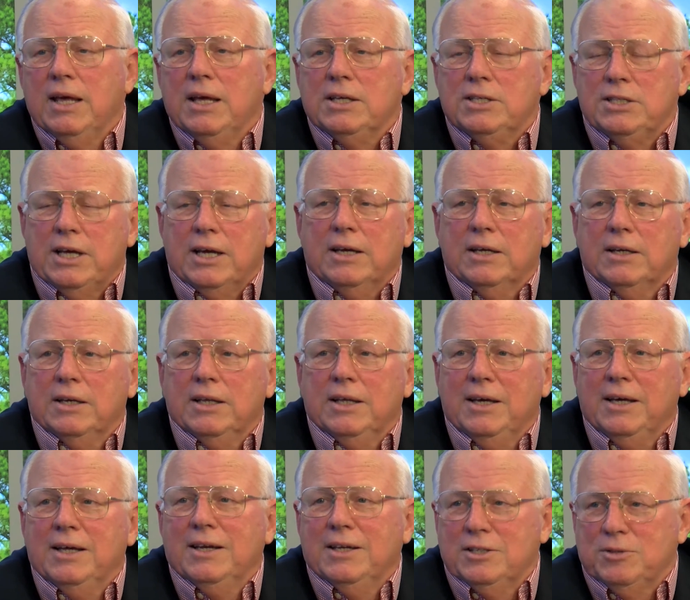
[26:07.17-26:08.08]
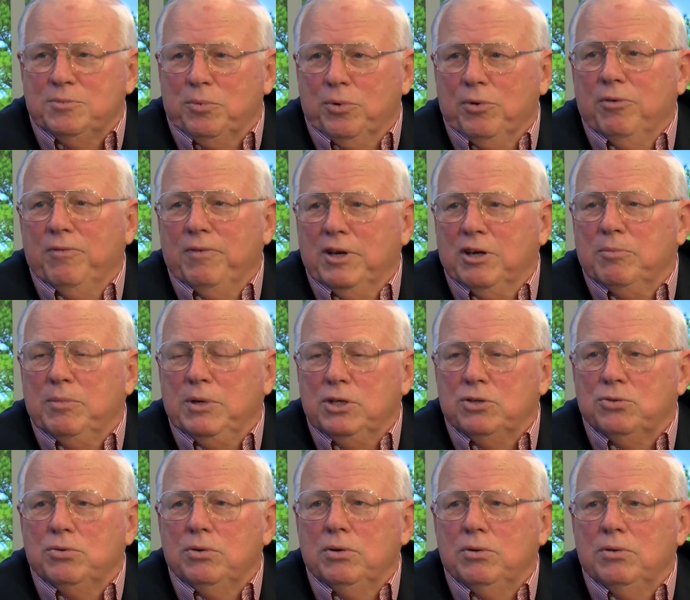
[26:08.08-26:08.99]
Secondly, and it's proving to be
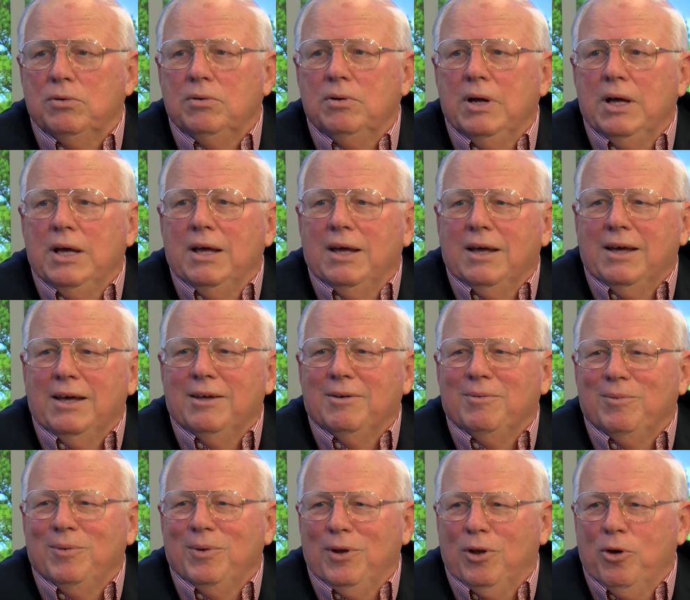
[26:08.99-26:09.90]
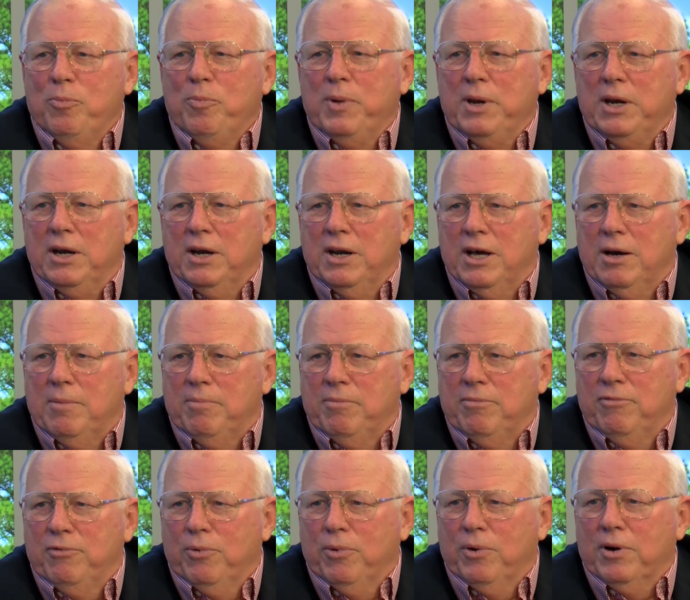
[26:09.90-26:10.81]
true, it will open it up
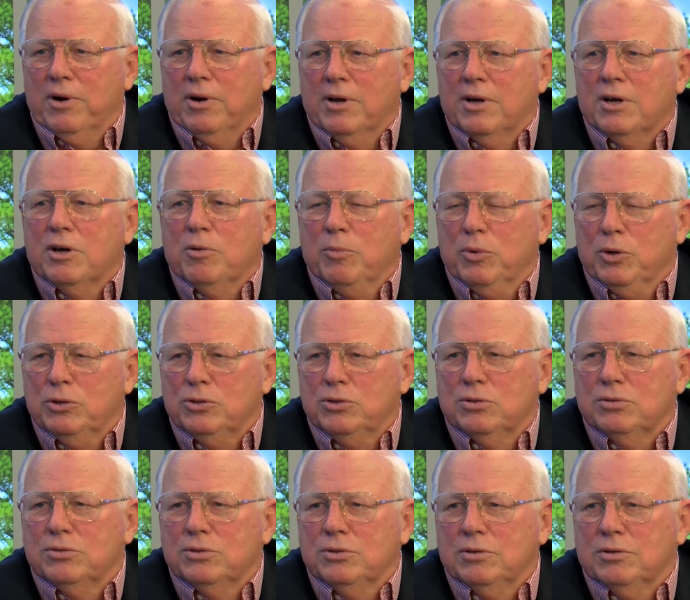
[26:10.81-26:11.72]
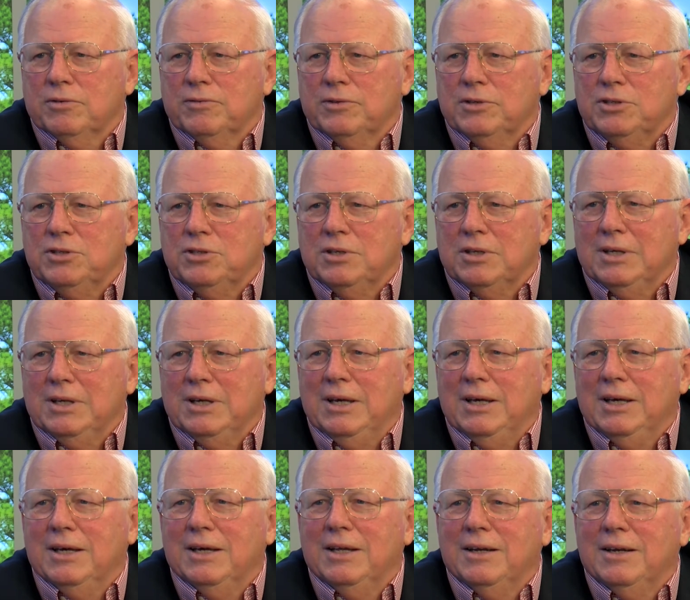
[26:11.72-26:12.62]
for commercial service,
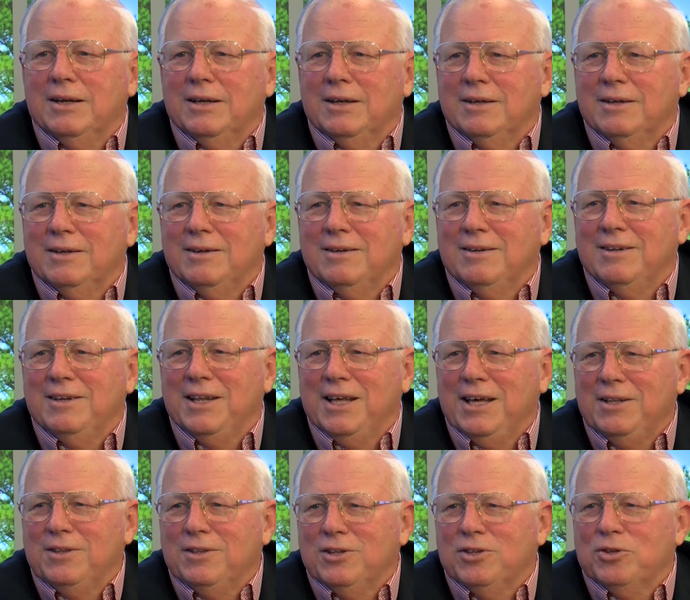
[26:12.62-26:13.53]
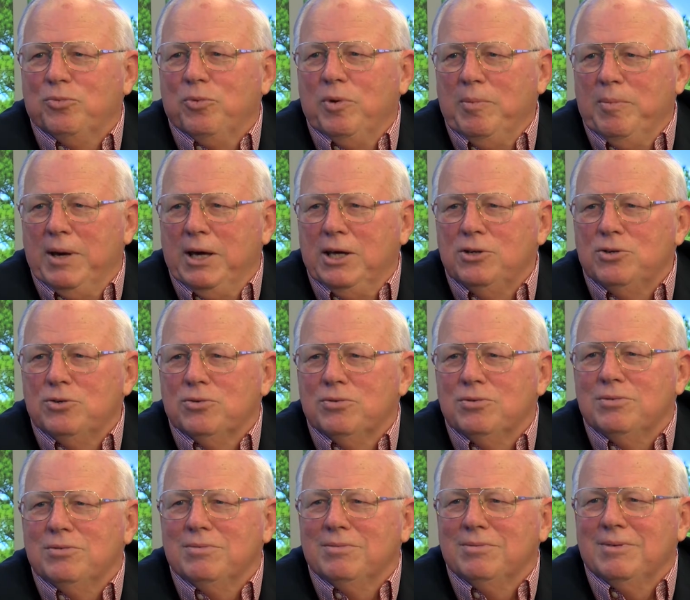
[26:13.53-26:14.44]
and to date the three
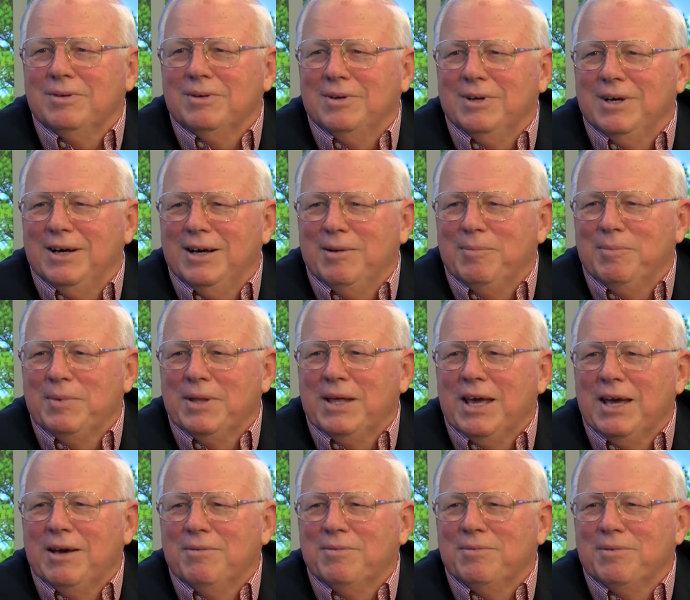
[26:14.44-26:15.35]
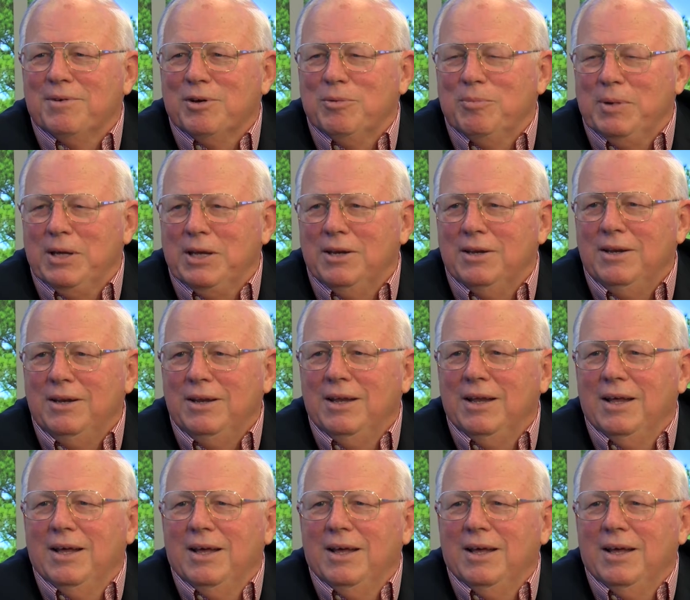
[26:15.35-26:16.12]
majors have committed.